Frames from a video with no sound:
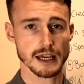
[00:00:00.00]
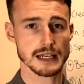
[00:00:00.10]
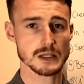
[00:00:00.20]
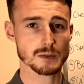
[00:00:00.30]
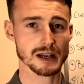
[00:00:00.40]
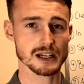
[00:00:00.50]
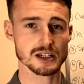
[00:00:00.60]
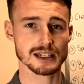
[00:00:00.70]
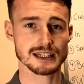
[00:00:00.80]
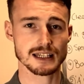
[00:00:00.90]
In Spanish,
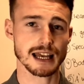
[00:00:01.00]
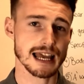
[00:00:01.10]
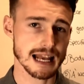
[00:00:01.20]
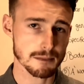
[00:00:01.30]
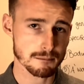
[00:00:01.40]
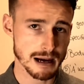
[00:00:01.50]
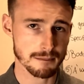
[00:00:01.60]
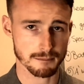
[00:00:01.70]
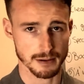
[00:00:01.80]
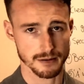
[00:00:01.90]
it is el
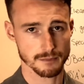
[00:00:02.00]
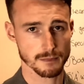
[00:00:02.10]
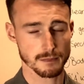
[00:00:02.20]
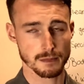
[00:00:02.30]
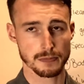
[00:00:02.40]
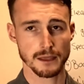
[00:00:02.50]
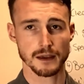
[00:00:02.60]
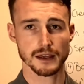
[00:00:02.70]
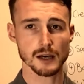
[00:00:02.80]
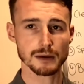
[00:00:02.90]
Papa.
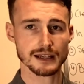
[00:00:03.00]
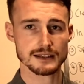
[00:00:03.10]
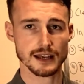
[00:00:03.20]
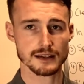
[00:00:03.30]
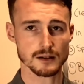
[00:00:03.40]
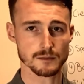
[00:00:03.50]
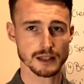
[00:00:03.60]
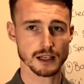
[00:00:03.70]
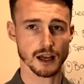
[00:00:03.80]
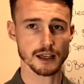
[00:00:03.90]
Here we could say
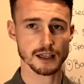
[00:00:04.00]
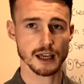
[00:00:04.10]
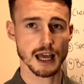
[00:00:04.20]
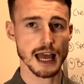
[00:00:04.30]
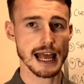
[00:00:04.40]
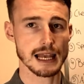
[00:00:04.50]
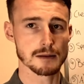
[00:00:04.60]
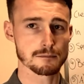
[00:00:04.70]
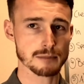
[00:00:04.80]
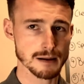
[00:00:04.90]
something like, el
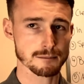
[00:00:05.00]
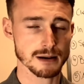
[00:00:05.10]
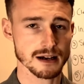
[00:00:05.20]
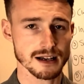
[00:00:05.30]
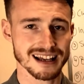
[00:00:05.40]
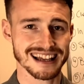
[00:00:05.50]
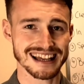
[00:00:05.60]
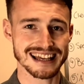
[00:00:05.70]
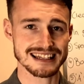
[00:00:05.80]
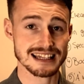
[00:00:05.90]
Papa
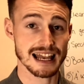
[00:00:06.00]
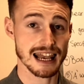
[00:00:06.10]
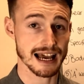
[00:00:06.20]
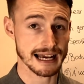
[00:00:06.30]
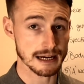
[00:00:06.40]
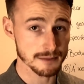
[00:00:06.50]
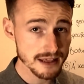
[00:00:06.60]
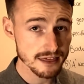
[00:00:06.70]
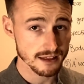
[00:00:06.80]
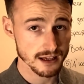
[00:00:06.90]
es la
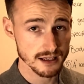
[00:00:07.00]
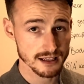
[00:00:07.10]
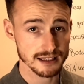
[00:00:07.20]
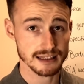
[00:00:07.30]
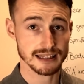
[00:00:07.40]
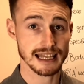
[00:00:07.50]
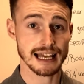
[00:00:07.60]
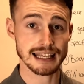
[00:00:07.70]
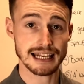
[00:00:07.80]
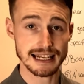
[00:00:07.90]
cabeza de la
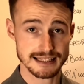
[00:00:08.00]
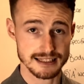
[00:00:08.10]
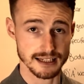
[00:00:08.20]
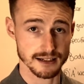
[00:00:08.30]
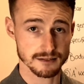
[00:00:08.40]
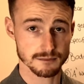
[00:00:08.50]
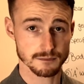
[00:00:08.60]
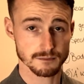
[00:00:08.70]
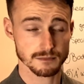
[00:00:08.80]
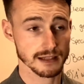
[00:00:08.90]
Iglesia
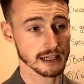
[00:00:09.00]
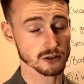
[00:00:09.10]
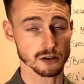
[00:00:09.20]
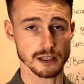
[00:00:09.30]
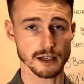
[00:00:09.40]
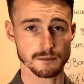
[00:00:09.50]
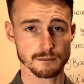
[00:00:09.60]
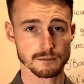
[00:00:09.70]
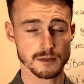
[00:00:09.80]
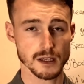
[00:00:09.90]
Católica.
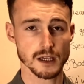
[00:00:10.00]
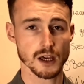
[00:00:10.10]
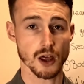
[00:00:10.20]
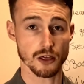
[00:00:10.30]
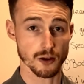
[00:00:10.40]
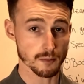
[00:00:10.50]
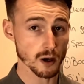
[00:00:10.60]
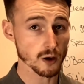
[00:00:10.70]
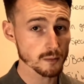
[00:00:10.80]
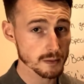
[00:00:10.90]
The
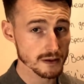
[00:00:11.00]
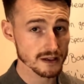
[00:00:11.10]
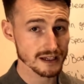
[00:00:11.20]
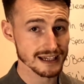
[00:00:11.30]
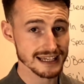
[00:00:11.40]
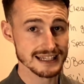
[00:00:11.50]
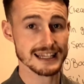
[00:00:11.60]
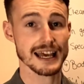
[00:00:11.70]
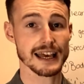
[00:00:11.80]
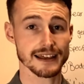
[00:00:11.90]
Pope is
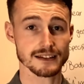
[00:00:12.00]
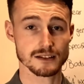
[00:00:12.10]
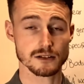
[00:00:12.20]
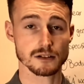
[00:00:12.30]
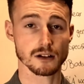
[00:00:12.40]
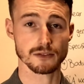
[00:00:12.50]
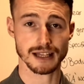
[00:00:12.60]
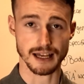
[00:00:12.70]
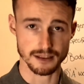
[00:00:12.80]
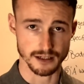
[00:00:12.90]
the head of the
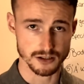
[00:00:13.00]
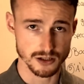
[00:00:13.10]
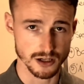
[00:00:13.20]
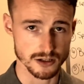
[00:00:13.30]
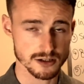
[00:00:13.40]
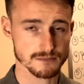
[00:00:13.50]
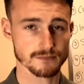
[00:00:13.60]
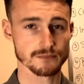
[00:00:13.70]
Catholic Church.